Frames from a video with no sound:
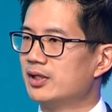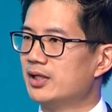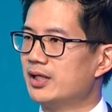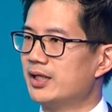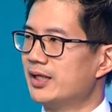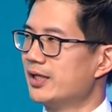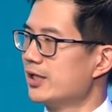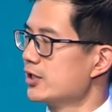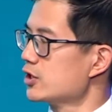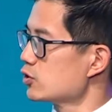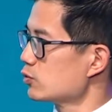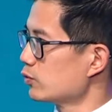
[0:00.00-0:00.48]

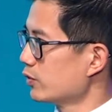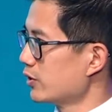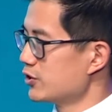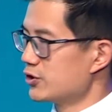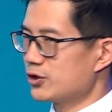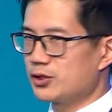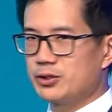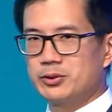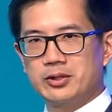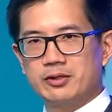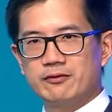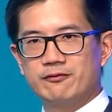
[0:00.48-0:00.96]
And I just want to
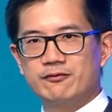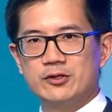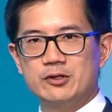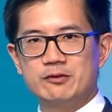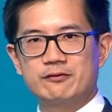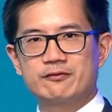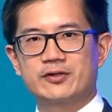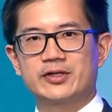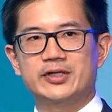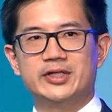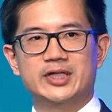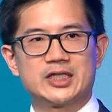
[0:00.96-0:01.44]
show you a few
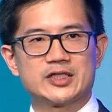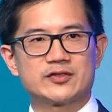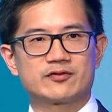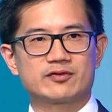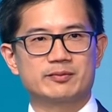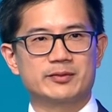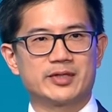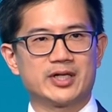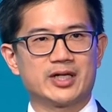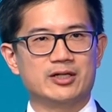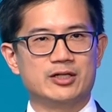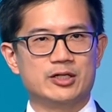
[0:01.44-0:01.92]
findings
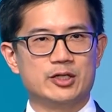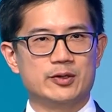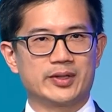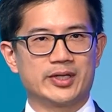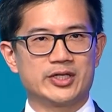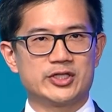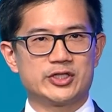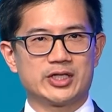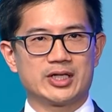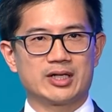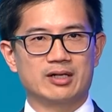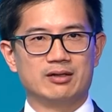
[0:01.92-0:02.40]
from that New
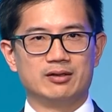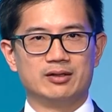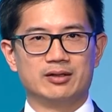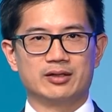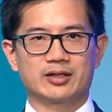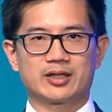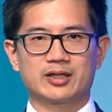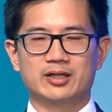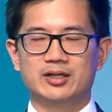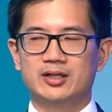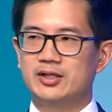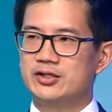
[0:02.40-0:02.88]
Energy Outlook,
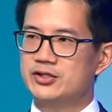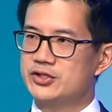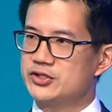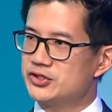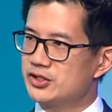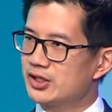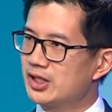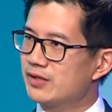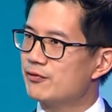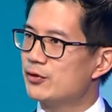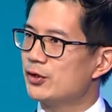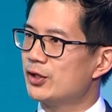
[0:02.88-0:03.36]
just
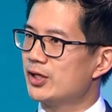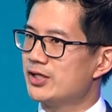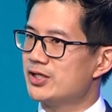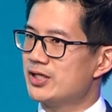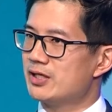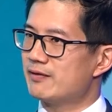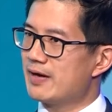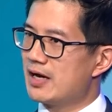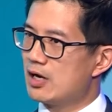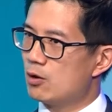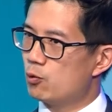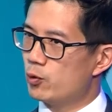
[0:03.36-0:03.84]
to give you an idea
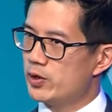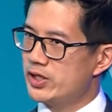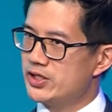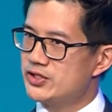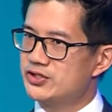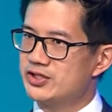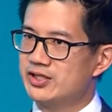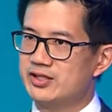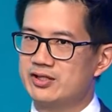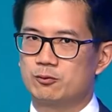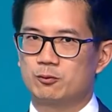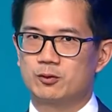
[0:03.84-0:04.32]
of how we
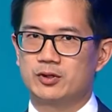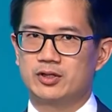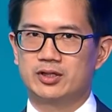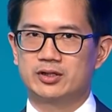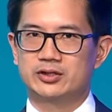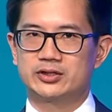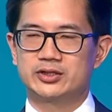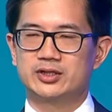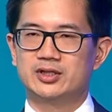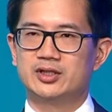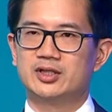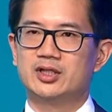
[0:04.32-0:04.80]
see the
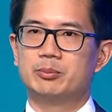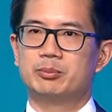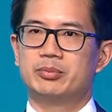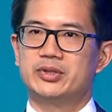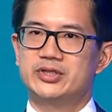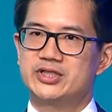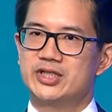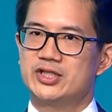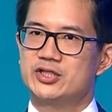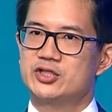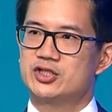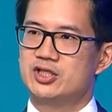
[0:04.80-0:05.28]
world
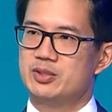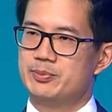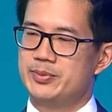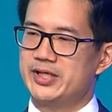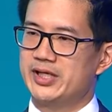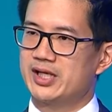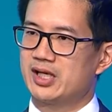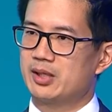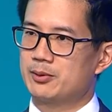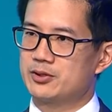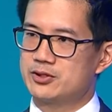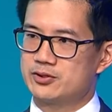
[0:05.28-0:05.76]
potentially
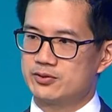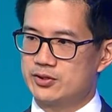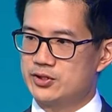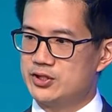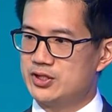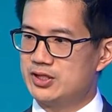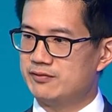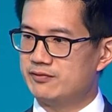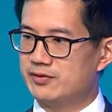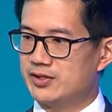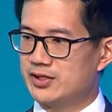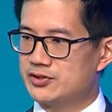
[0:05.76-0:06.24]
being able to
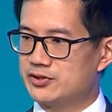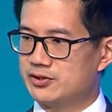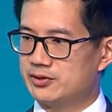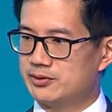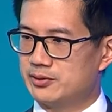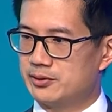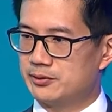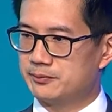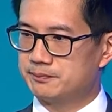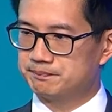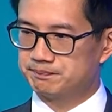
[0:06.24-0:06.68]
achieve net zero.